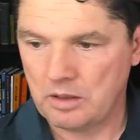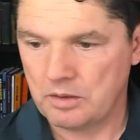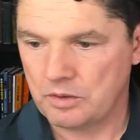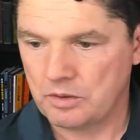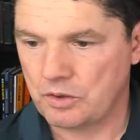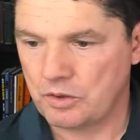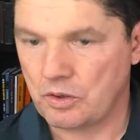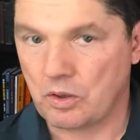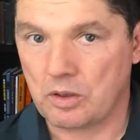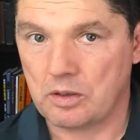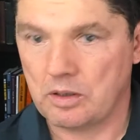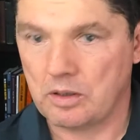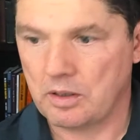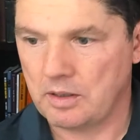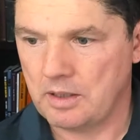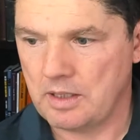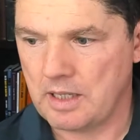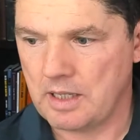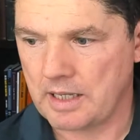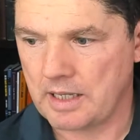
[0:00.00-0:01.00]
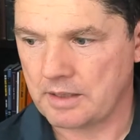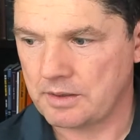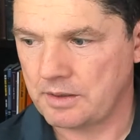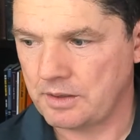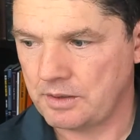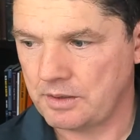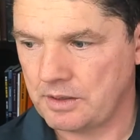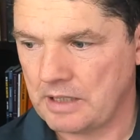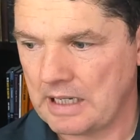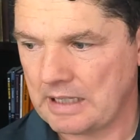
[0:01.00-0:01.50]
start the
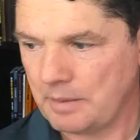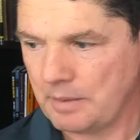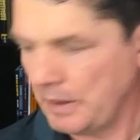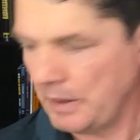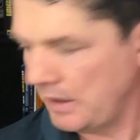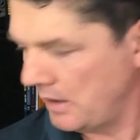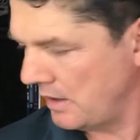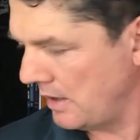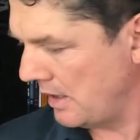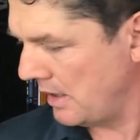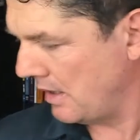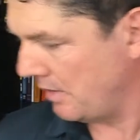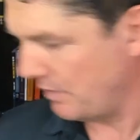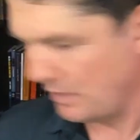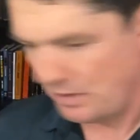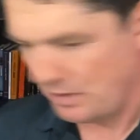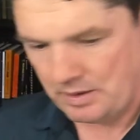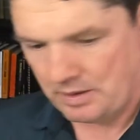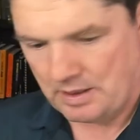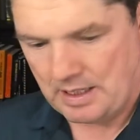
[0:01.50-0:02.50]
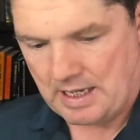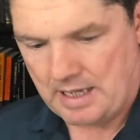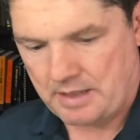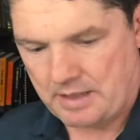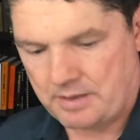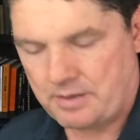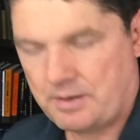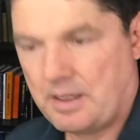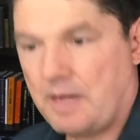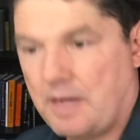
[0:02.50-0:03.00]
next segment. And I have a lot
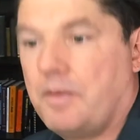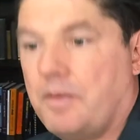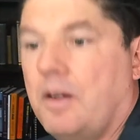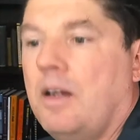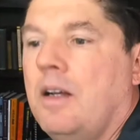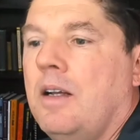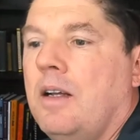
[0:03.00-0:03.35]
of stuff